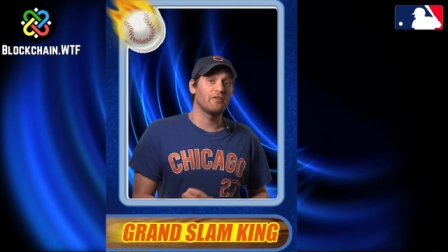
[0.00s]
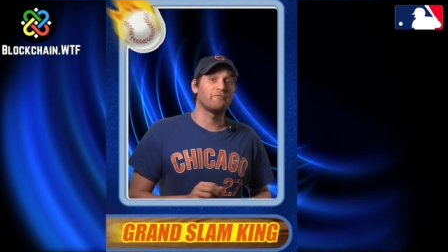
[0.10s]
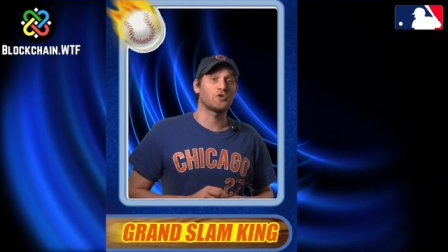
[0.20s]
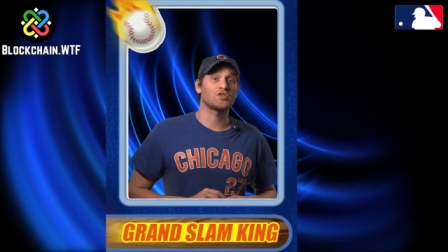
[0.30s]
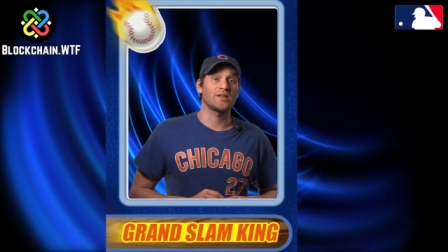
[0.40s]
the
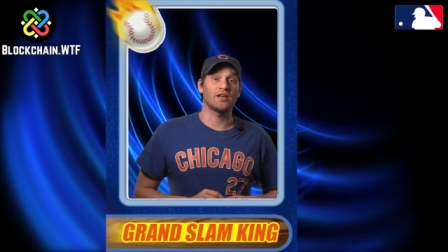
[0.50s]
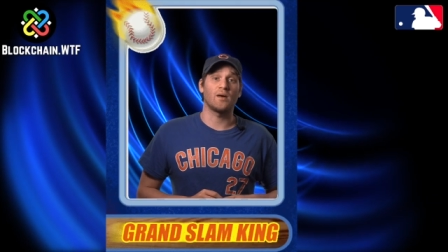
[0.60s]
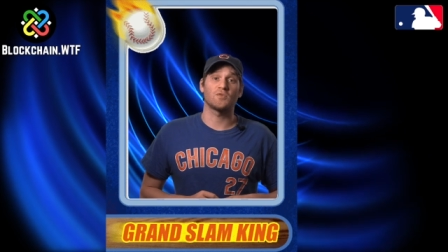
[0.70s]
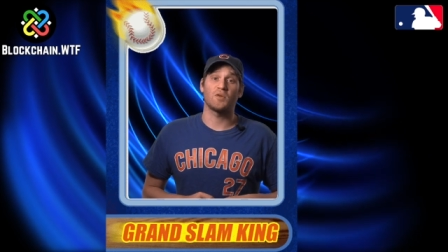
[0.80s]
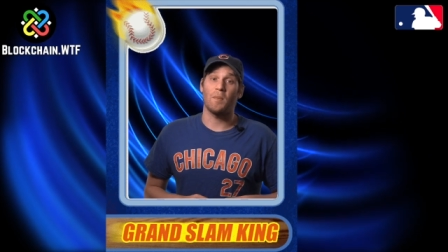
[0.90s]
first thing that
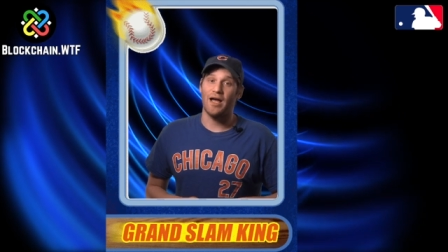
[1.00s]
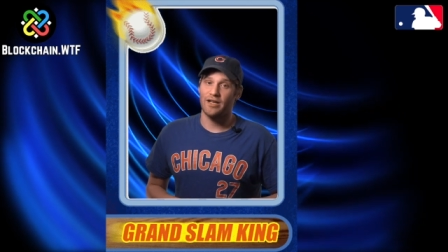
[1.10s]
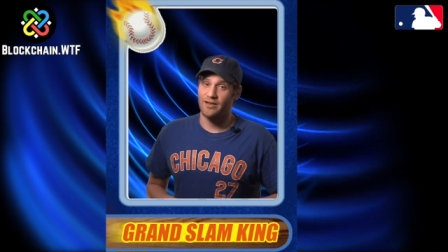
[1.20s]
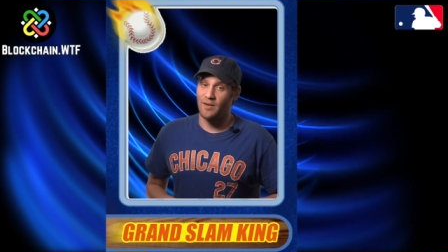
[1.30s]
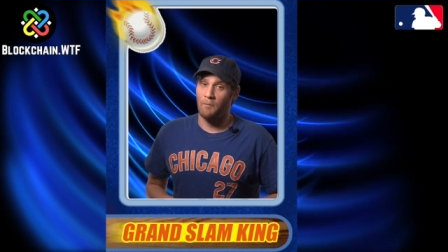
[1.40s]
comes to
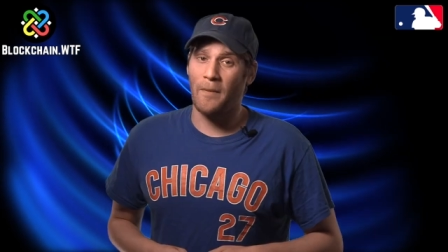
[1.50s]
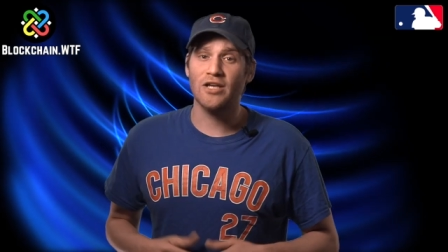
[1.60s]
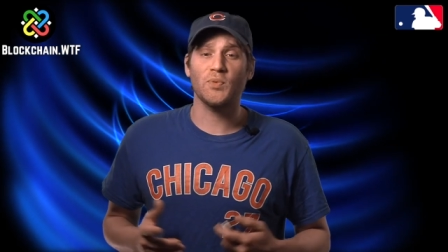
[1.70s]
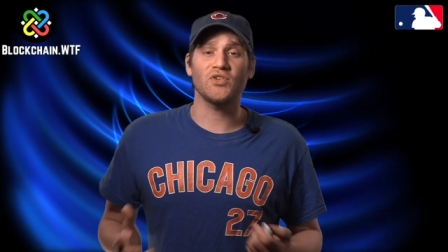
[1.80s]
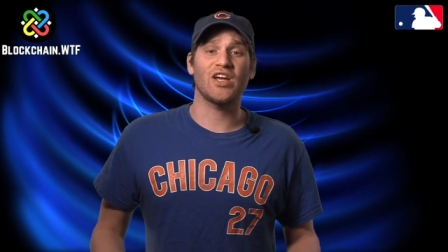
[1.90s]
mind. And
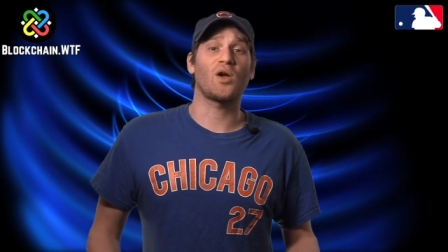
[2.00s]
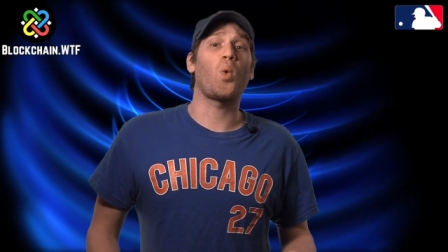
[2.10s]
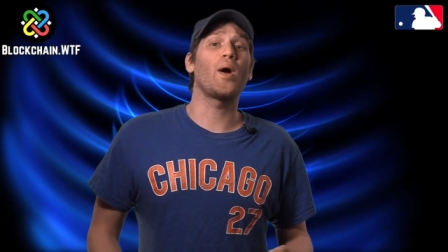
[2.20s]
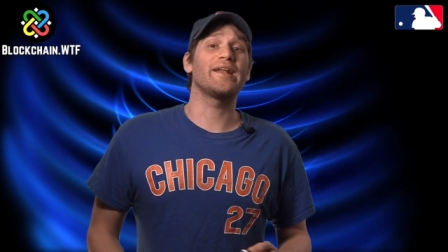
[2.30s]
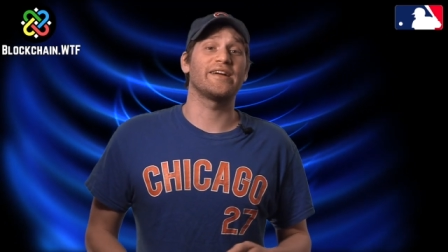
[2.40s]
baseball's had
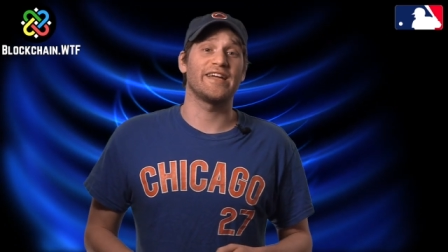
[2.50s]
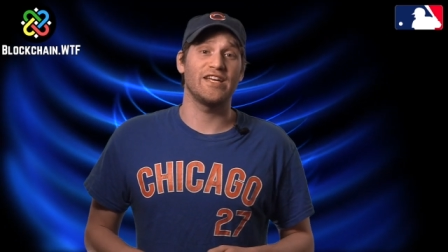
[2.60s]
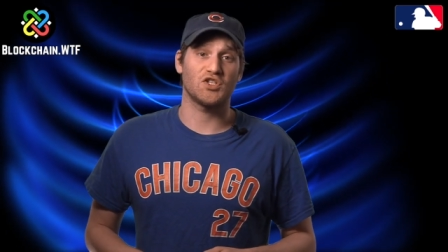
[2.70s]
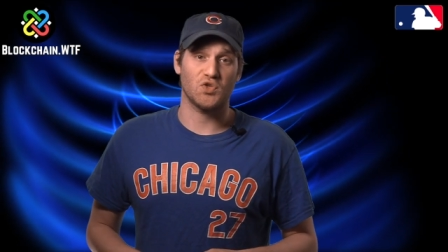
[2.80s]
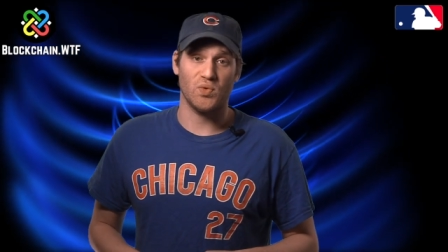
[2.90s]
quite a
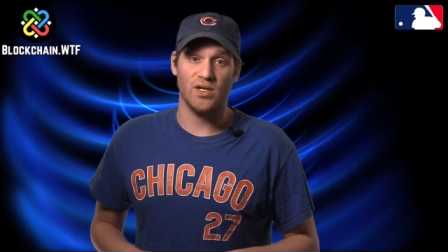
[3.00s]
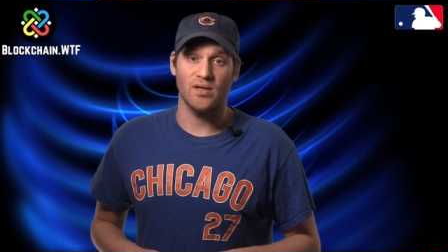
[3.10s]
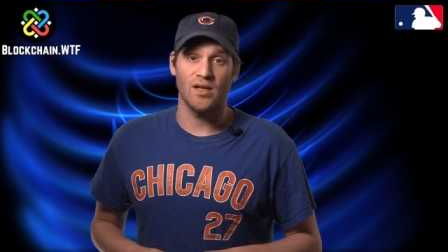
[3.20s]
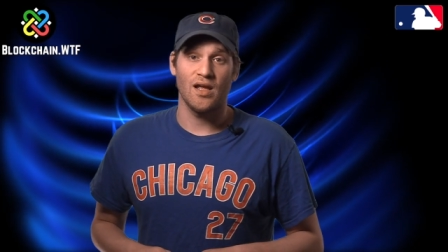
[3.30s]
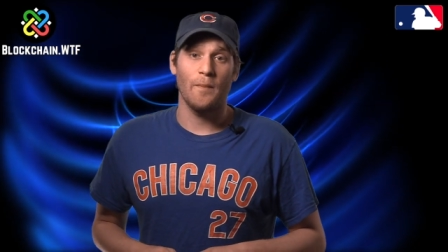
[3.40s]
history.
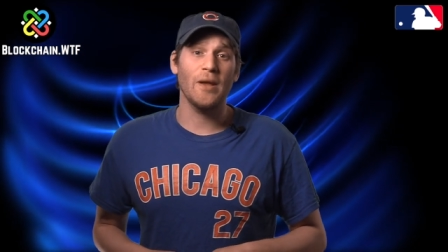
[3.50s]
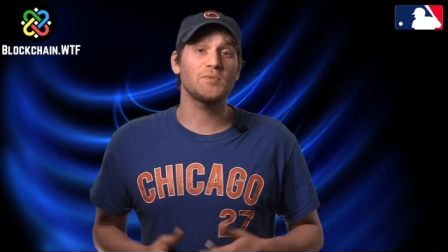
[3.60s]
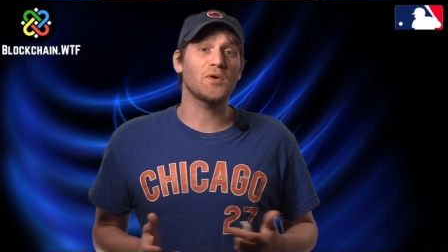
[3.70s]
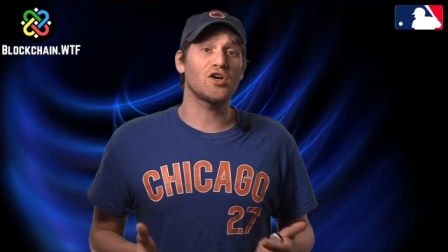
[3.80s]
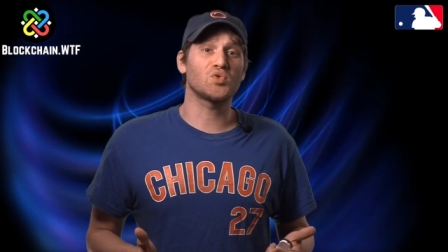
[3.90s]

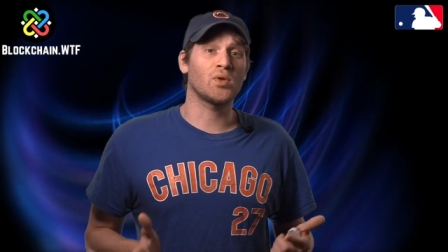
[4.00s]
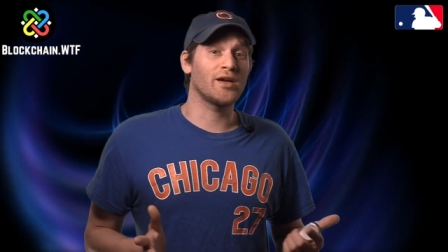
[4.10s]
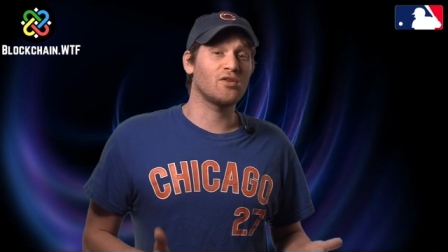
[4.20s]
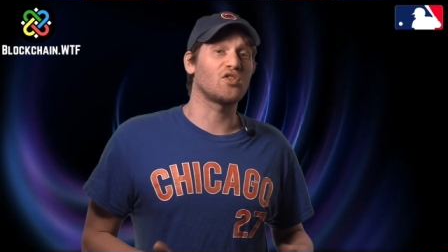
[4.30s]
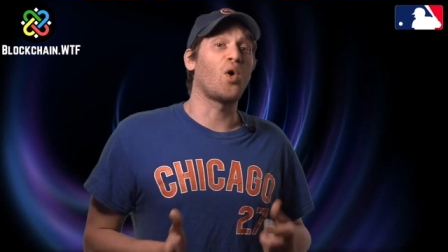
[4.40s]
Baseball cards were
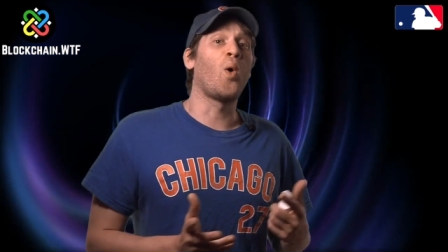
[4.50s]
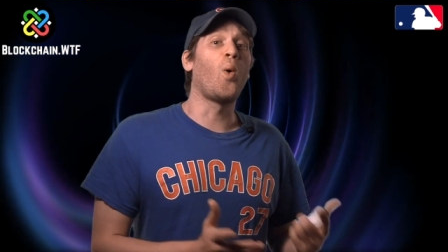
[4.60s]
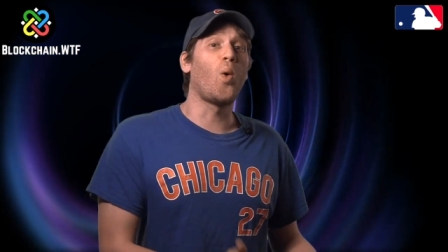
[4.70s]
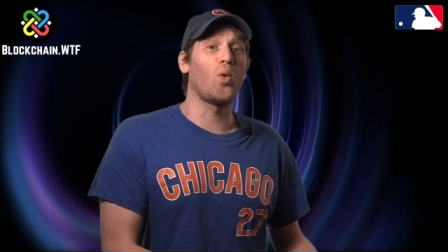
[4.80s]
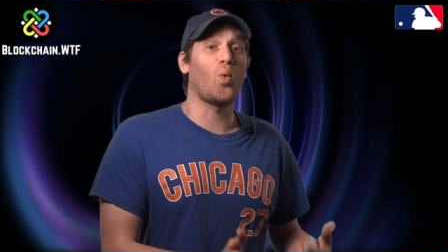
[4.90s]
there the
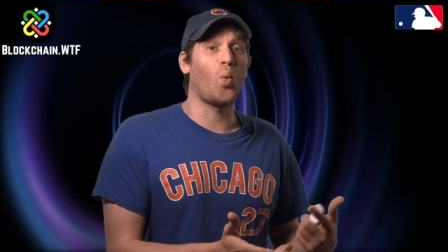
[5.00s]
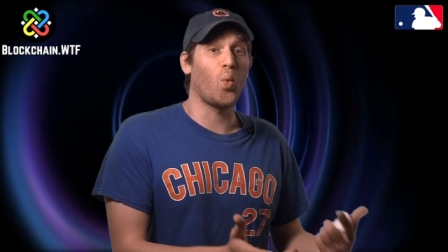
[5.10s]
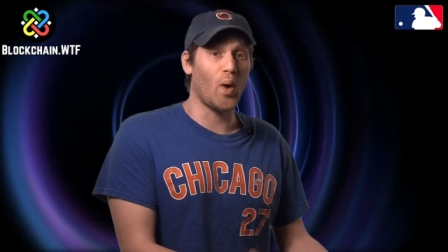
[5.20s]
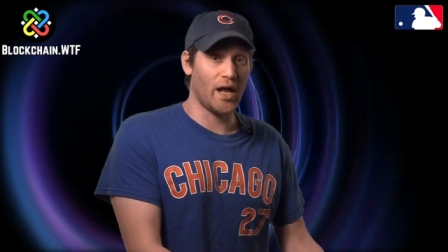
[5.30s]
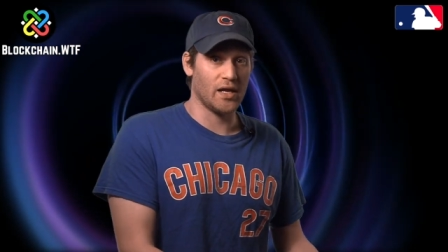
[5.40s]
whole
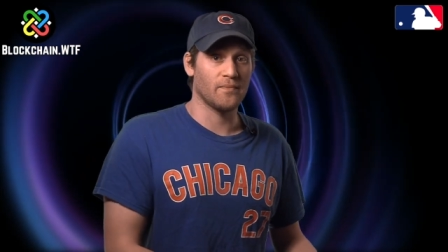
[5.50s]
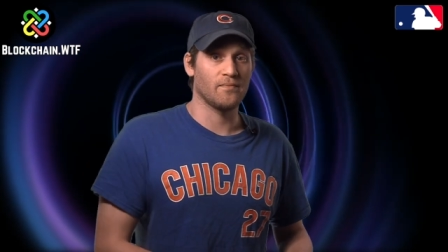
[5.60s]
way.